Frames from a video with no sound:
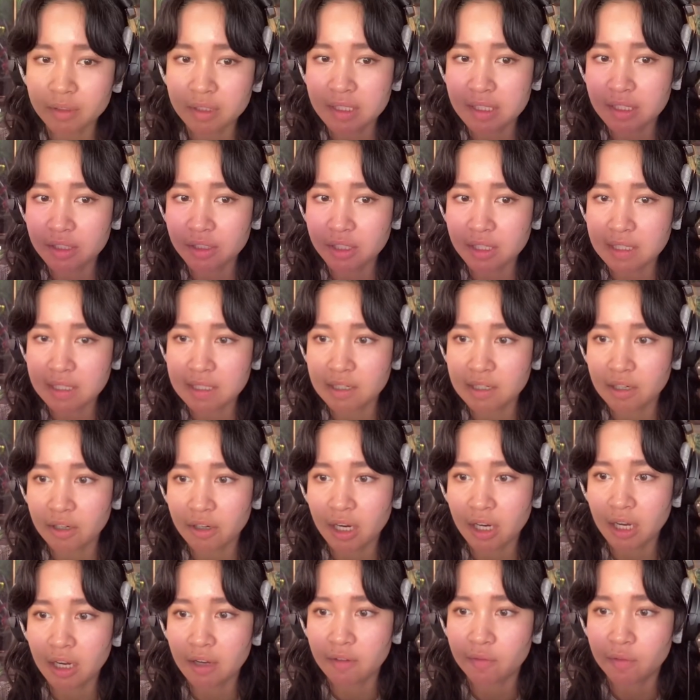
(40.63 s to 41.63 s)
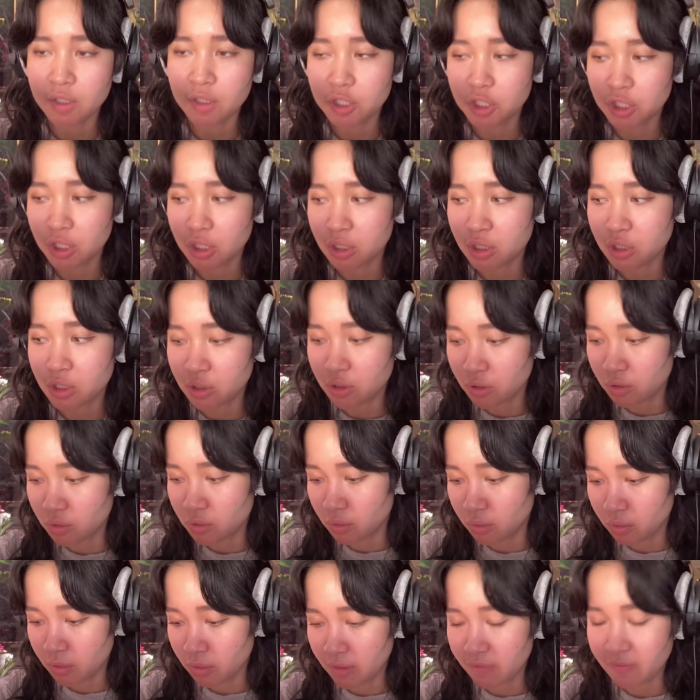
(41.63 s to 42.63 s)
still considering if I should
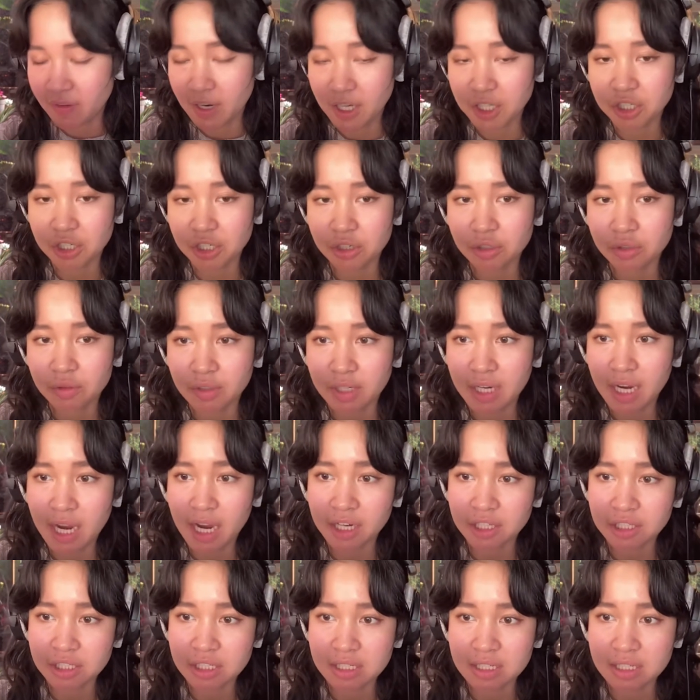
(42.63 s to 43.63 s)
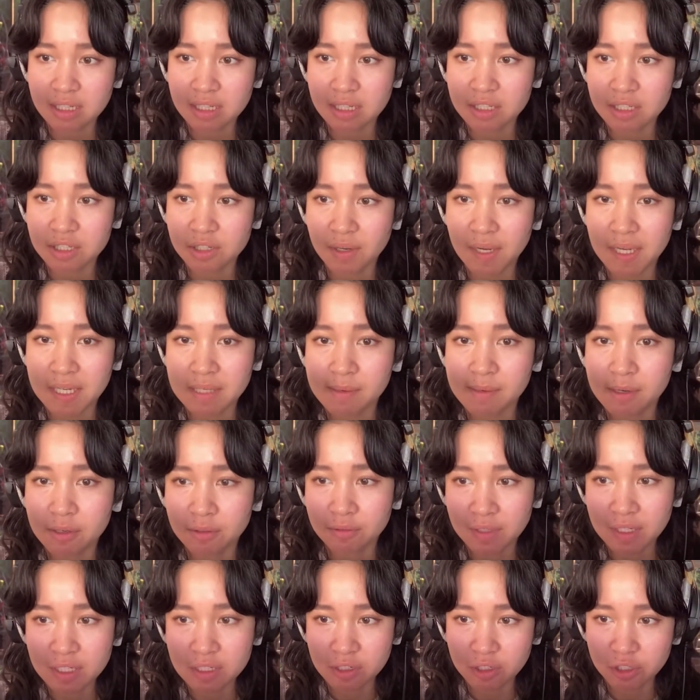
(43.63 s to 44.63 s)
do reactions to this, you asked me to
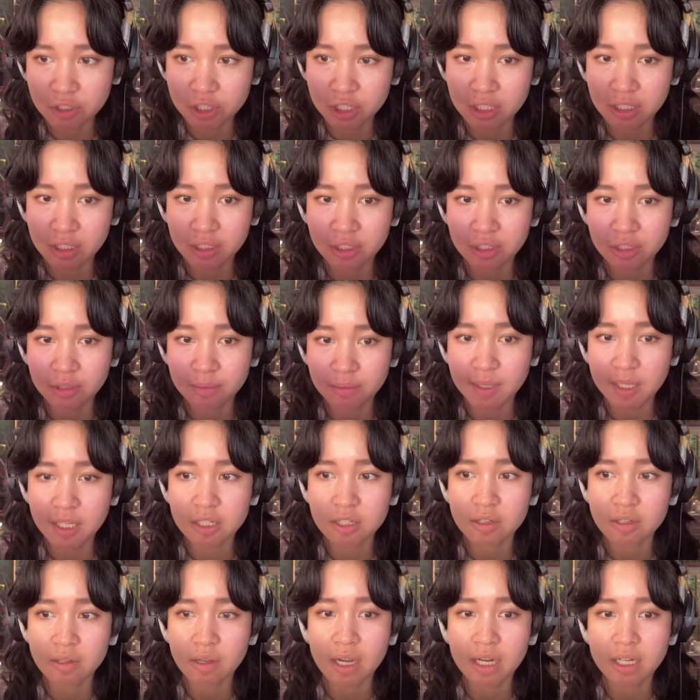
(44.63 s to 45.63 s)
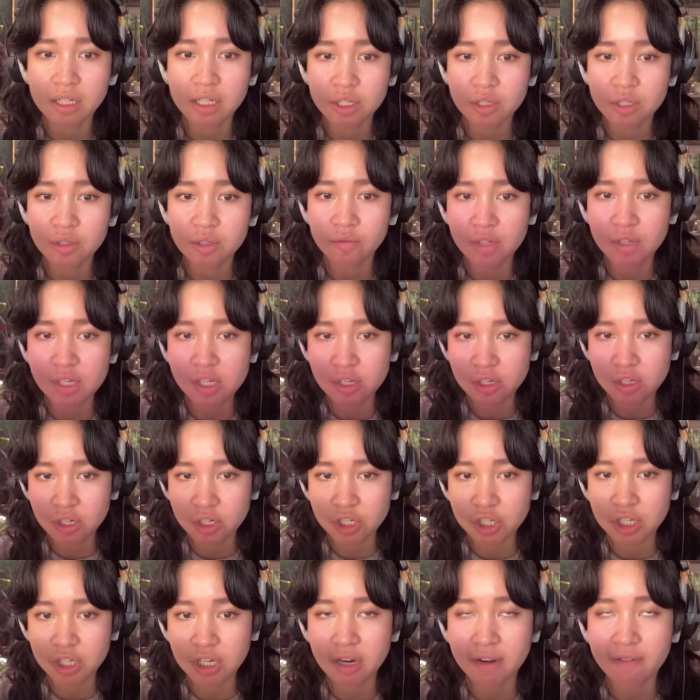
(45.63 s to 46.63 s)
research it a little bit. So I just
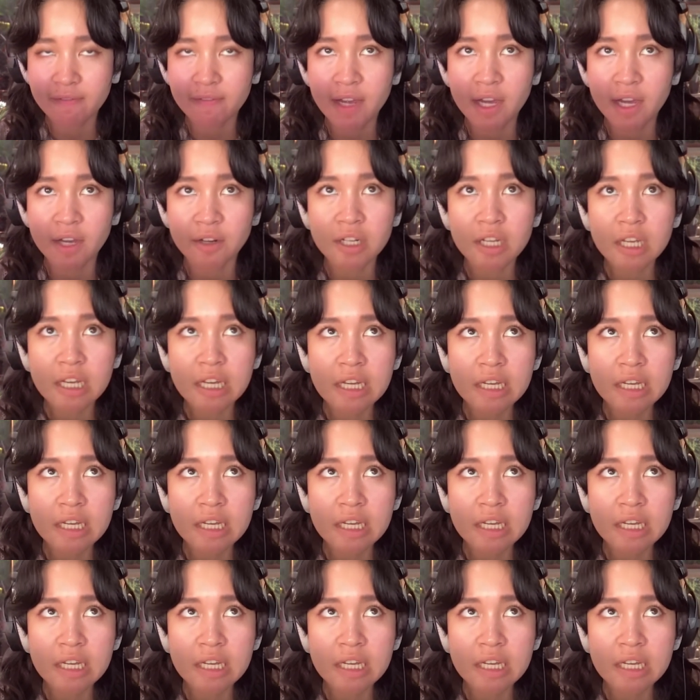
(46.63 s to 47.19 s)
researched and I found